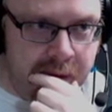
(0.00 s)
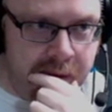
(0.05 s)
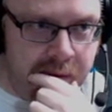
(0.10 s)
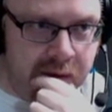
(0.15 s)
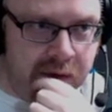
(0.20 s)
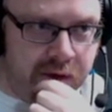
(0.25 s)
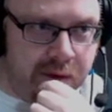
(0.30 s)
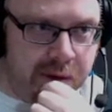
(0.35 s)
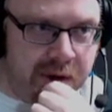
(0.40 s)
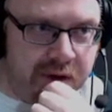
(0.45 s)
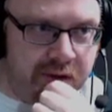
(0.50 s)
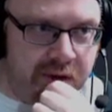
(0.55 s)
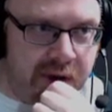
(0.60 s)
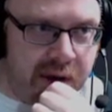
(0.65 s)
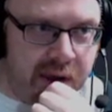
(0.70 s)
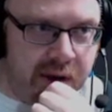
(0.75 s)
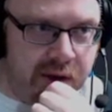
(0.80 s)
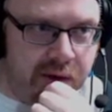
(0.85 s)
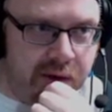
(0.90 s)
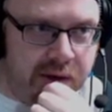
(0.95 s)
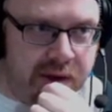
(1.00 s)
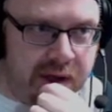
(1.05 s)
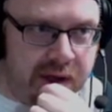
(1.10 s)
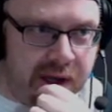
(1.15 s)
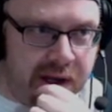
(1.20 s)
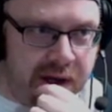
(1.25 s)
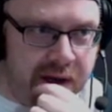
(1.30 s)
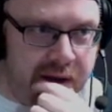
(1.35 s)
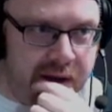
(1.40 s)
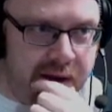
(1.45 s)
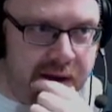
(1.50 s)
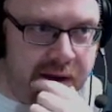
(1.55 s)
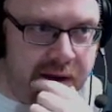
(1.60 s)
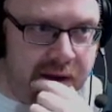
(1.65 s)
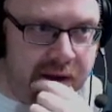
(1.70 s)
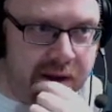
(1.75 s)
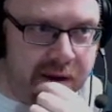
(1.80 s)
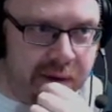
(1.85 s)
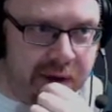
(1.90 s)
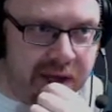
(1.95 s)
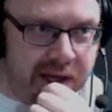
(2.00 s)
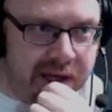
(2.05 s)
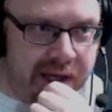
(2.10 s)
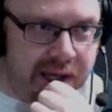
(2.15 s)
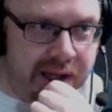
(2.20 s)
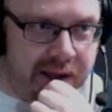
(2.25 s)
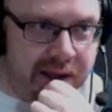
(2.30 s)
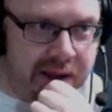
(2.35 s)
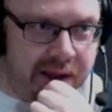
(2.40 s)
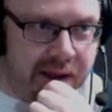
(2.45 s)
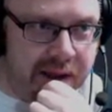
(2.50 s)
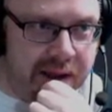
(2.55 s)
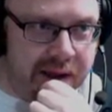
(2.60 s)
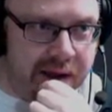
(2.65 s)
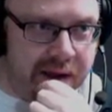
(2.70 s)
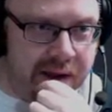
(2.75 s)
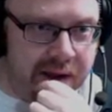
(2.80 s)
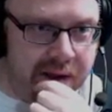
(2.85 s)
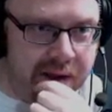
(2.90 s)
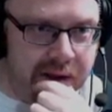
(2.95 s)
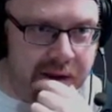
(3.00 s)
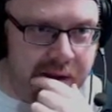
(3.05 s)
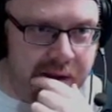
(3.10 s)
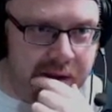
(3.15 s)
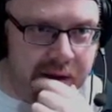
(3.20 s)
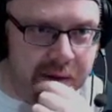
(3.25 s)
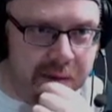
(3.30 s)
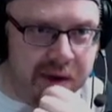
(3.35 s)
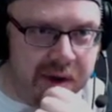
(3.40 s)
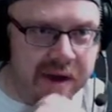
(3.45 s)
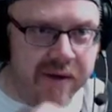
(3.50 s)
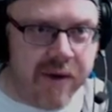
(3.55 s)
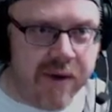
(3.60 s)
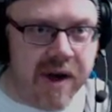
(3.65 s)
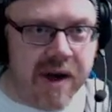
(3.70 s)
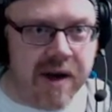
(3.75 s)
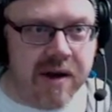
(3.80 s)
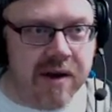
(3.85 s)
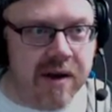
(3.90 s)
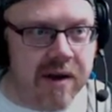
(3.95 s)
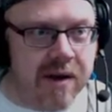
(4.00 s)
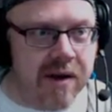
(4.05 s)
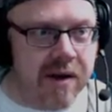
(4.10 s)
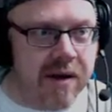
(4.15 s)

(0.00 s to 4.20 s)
We should be creating a new scene so we can instance it somewhere if we need to.